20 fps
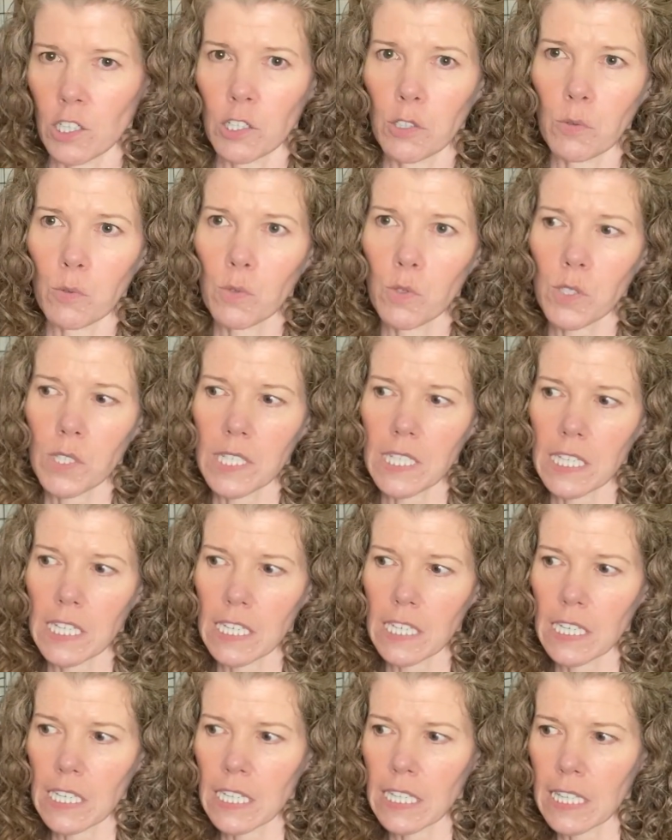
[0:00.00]
Lucy
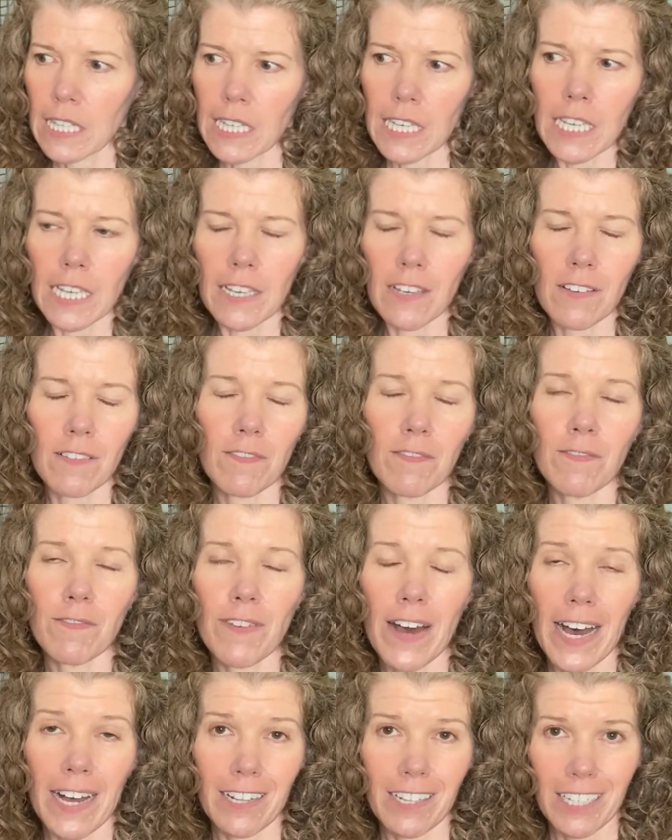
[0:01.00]
the
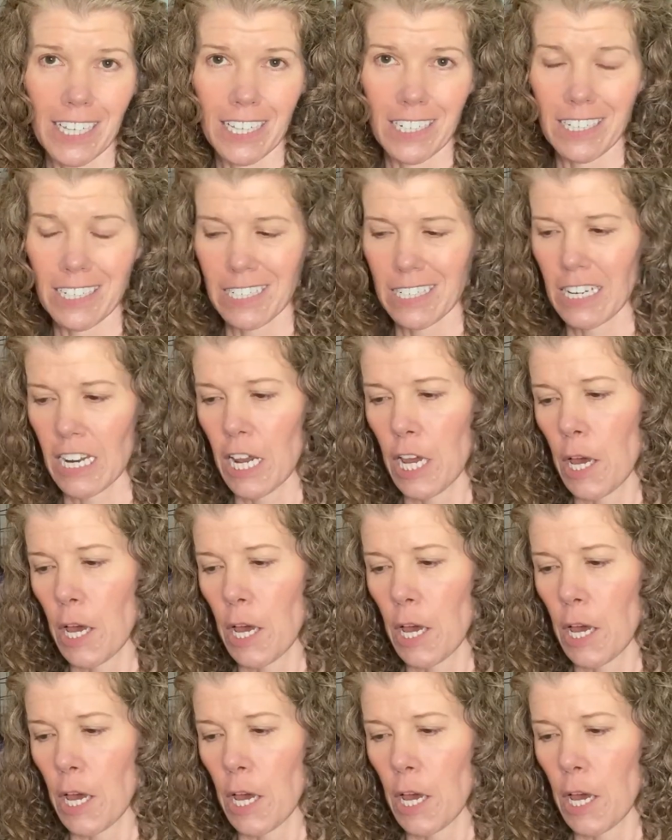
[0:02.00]
Valiant.